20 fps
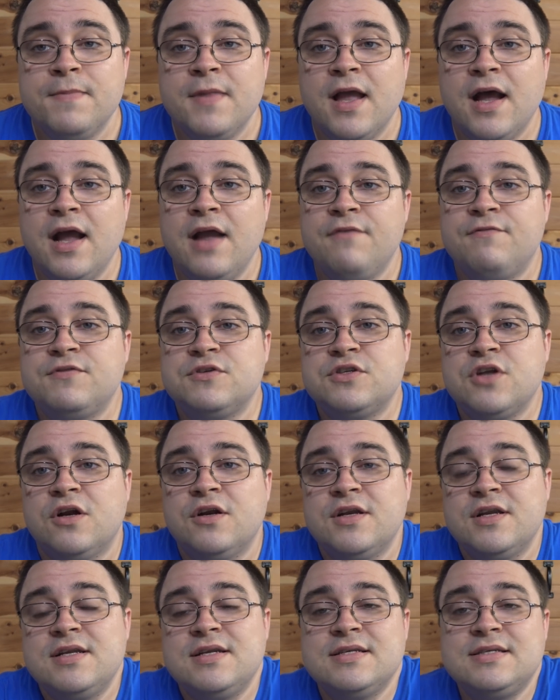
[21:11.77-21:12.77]
I've
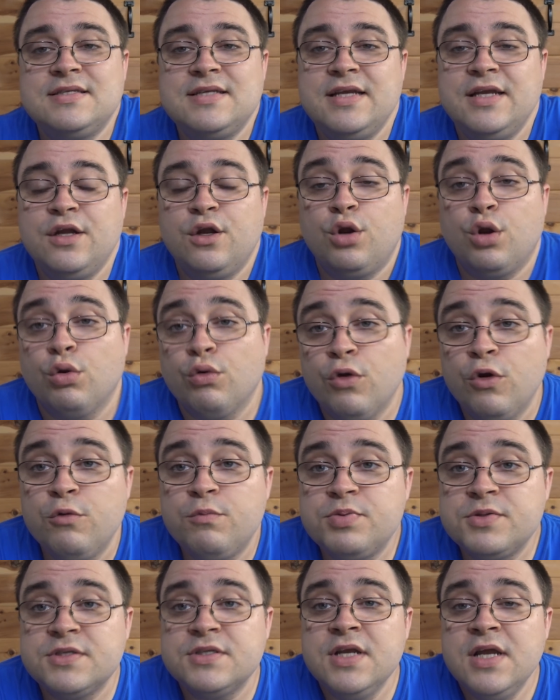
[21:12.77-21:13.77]
started to see
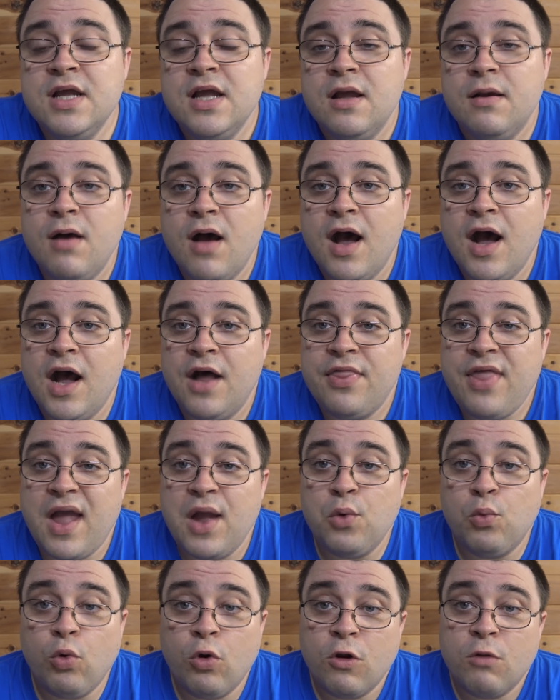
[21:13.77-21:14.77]
groups
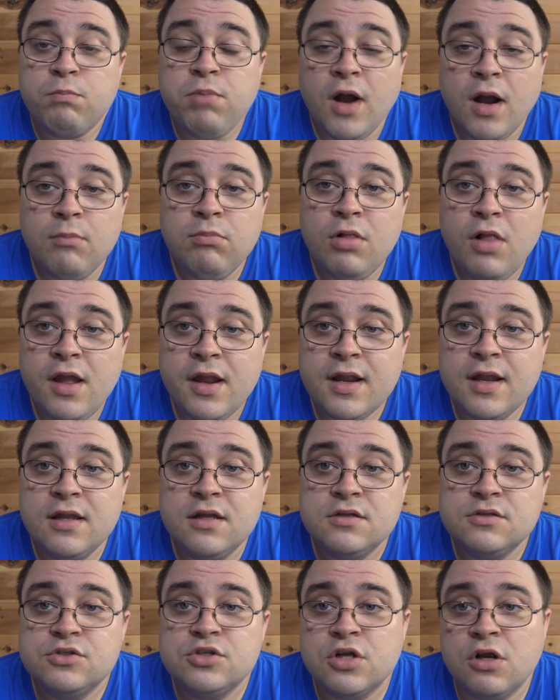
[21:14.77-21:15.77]
that were public
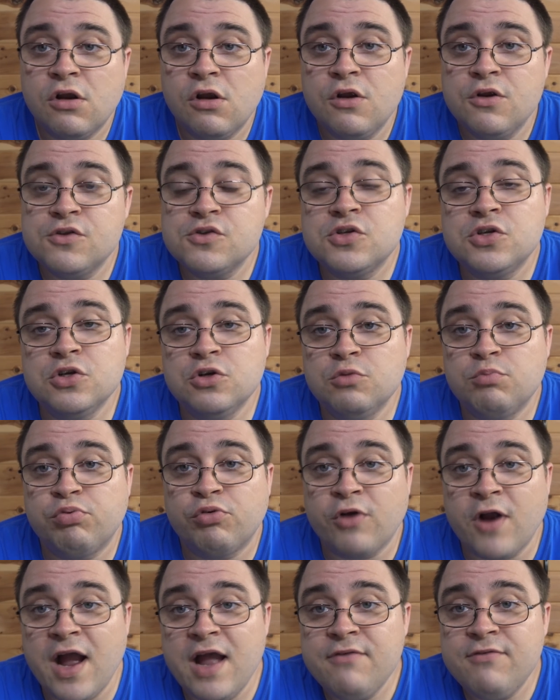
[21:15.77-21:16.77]
turn to
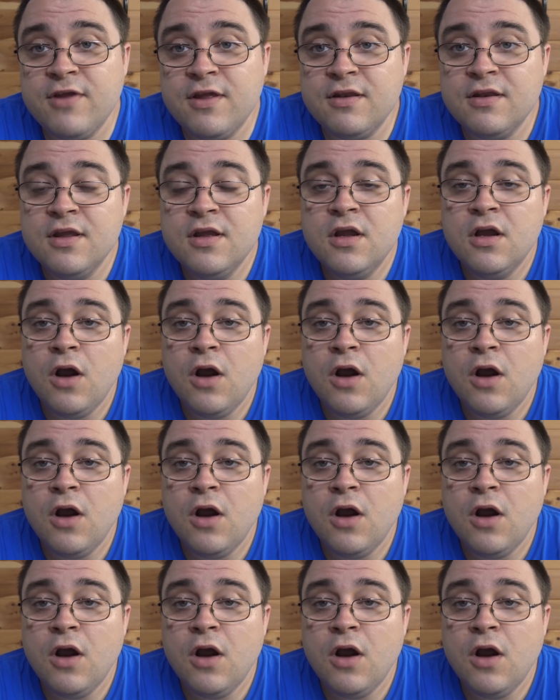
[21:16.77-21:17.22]
private,